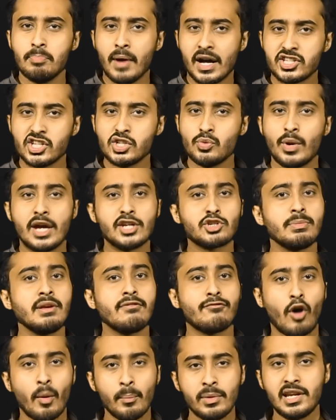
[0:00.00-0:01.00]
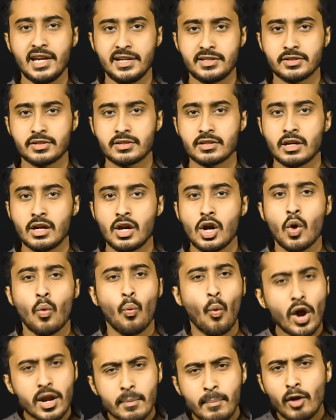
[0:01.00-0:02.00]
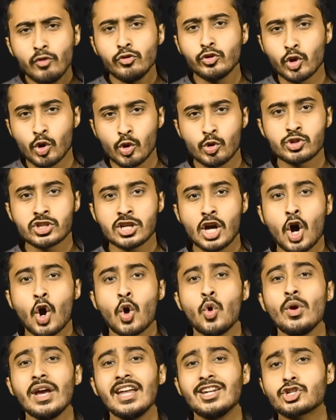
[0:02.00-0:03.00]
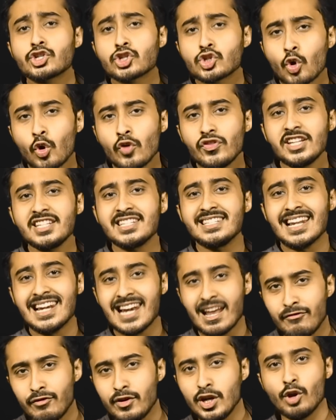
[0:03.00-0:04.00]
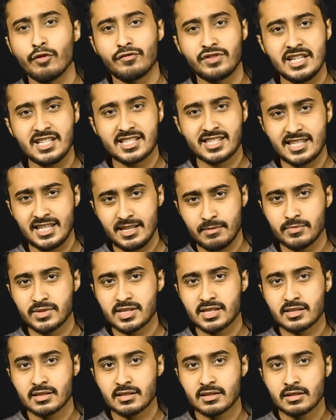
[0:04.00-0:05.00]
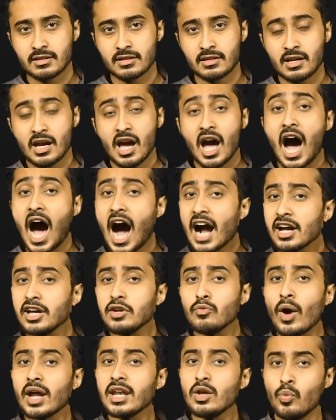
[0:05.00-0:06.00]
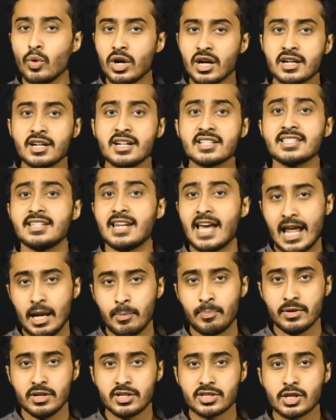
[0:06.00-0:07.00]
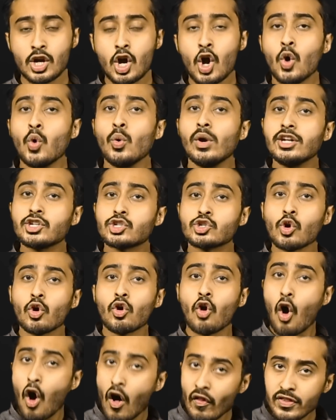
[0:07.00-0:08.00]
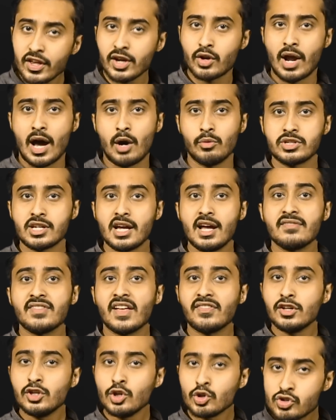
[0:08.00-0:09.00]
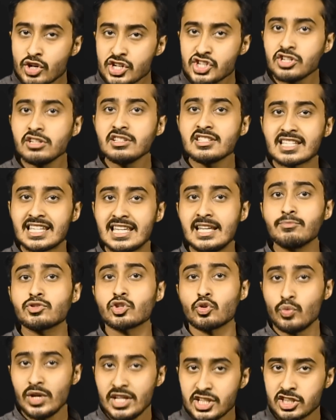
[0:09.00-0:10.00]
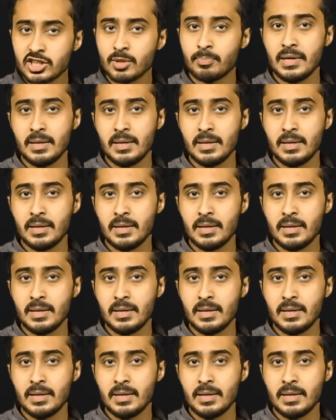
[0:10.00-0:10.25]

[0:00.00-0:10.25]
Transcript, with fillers: budget were to be formulated, what about those who ensure the delivery of these schemes? Anganwadi workers and helpers who ensure on the ground that the nutritional schemes reach the